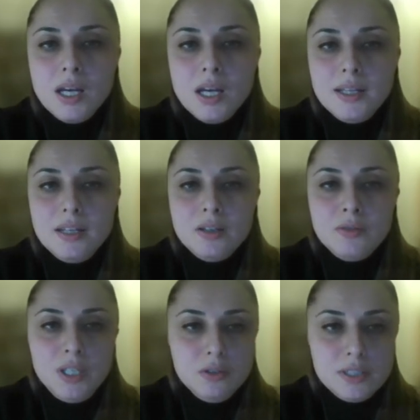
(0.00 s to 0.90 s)
And then
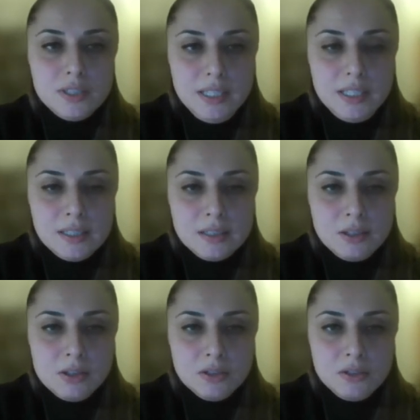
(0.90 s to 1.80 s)
we use these
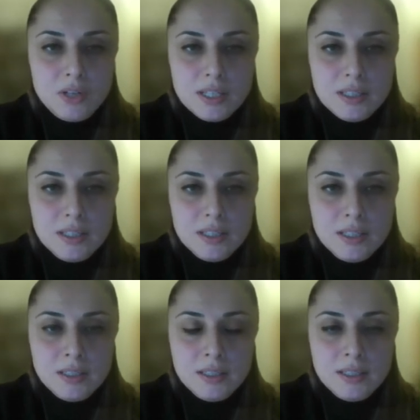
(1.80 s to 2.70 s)
to construct
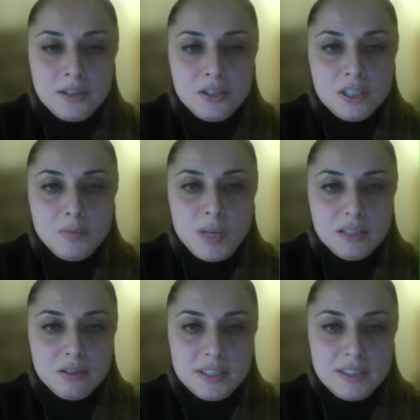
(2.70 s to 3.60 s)
the tensor
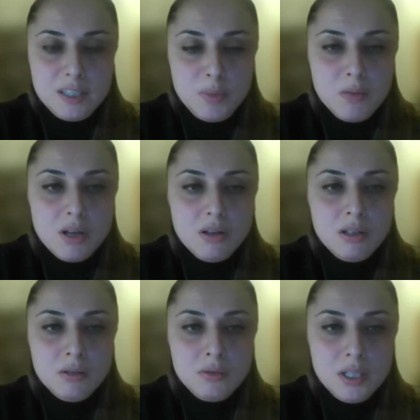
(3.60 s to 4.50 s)
based on a CP
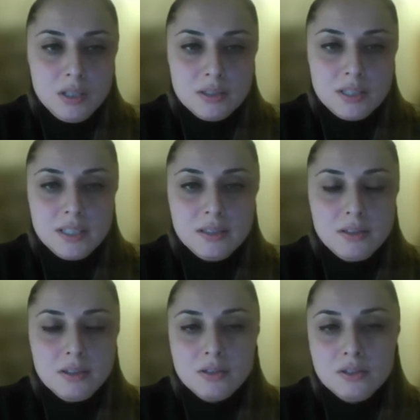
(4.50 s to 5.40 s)
model. We use this
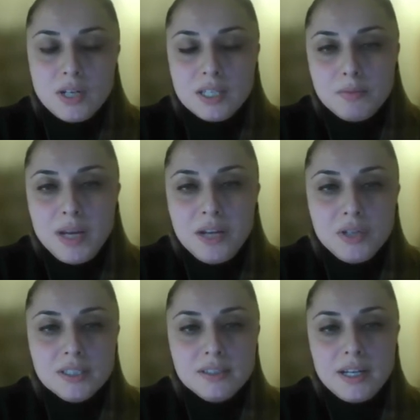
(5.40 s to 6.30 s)
to construct the
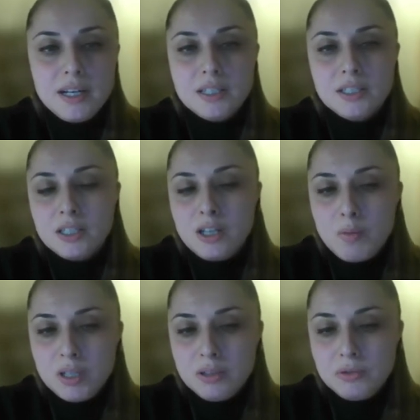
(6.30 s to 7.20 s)
matrix. They are
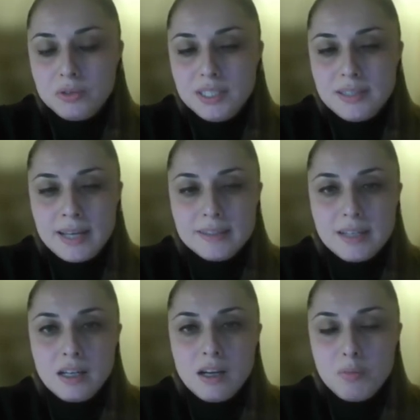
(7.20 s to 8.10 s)
coupled through this
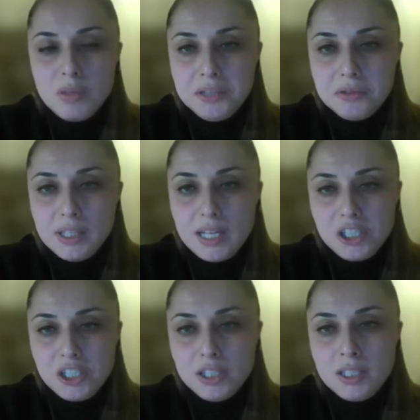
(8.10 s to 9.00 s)
exact coupling
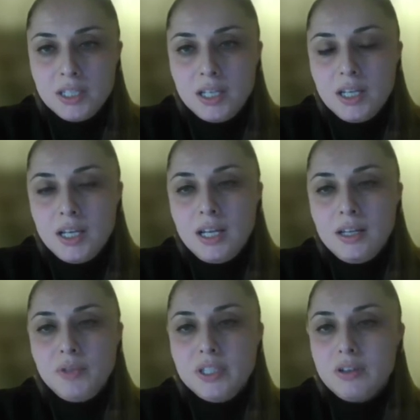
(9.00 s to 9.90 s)
relation. And
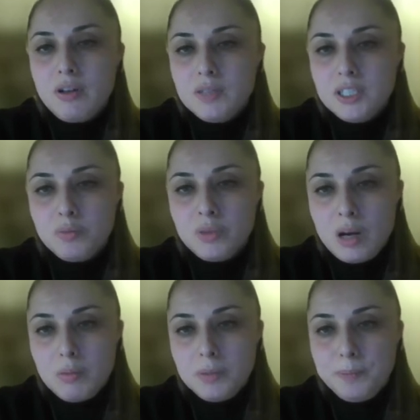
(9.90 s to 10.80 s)
then we solve this
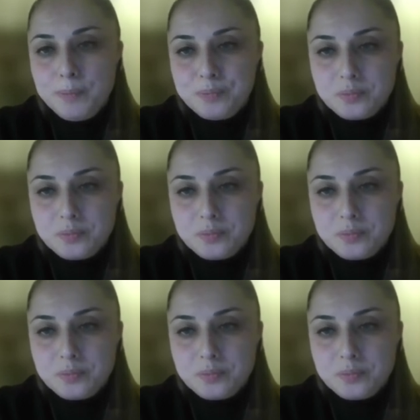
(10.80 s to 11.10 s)
problem.